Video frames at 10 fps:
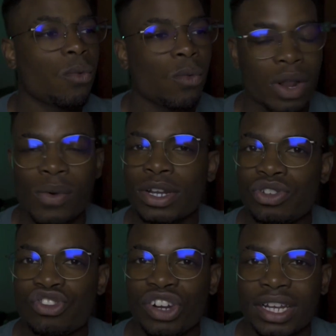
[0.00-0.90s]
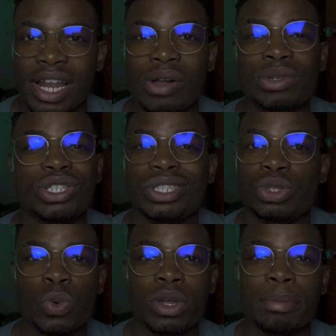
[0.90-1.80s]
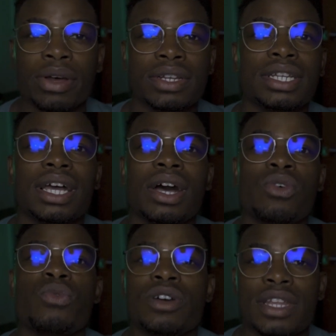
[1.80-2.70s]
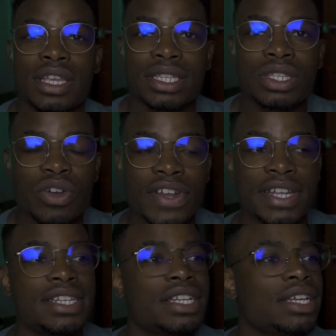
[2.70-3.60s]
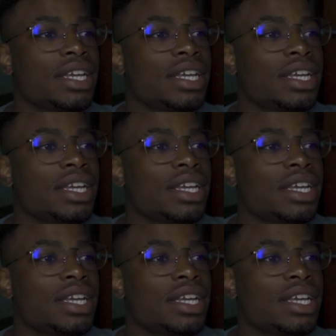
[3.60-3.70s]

What I want to do right now is just talk about how we're going to get started.